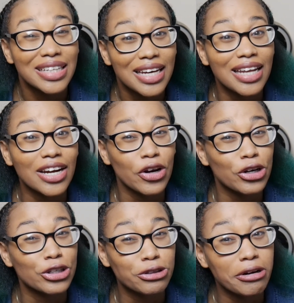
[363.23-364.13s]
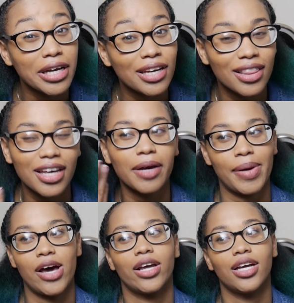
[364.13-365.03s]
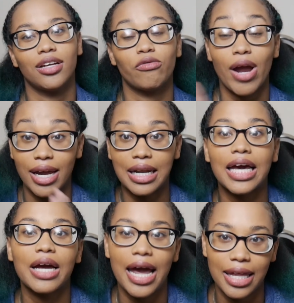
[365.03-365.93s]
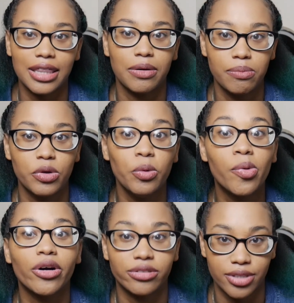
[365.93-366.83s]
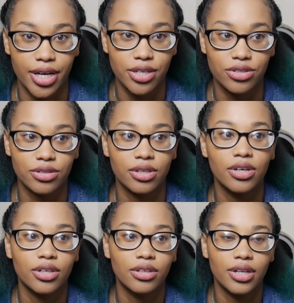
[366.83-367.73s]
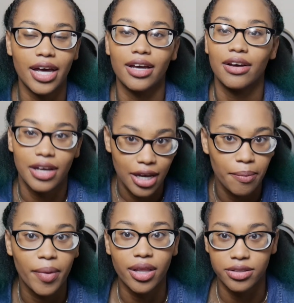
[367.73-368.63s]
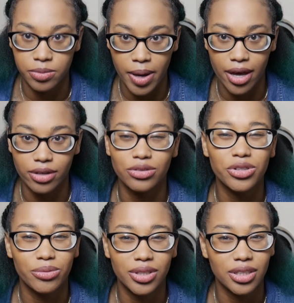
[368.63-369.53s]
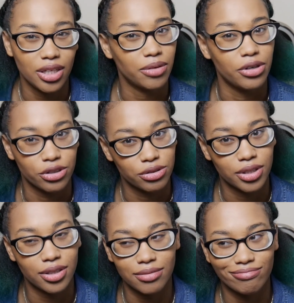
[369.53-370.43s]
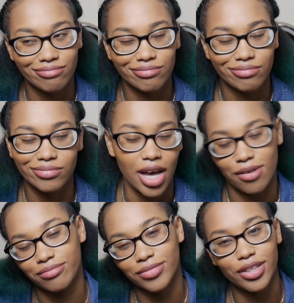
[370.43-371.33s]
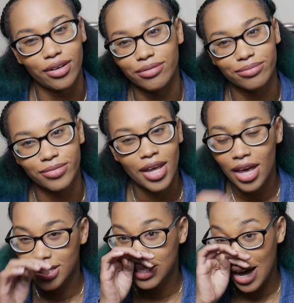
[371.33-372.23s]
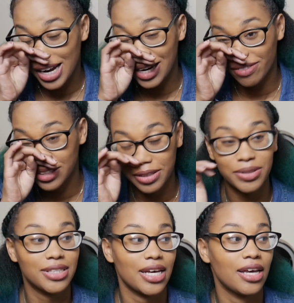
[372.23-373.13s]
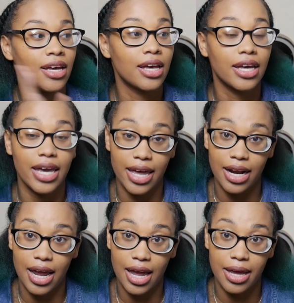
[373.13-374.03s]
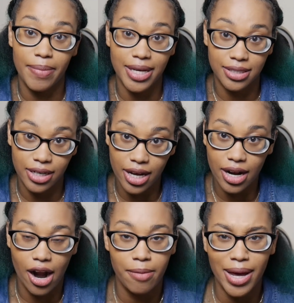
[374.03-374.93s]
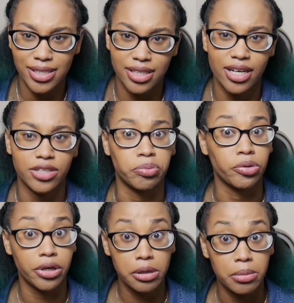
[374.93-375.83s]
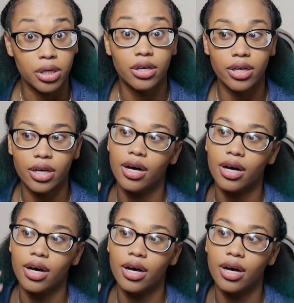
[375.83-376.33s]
need a nursery? Think about it, right? Like at the newborn stage, like in a month span, do you really need a nursery? No, you don't. So I definitely would say get a bassinet. Our bassinet is pretty big.